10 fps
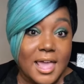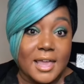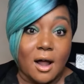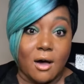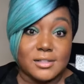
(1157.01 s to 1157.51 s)

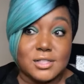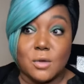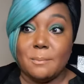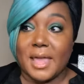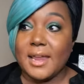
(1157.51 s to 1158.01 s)
It
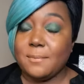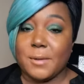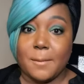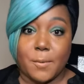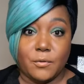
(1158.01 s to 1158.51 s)
also made
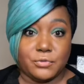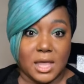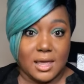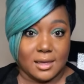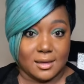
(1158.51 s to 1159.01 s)
people
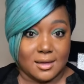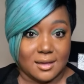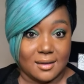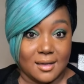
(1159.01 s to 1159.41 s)
think.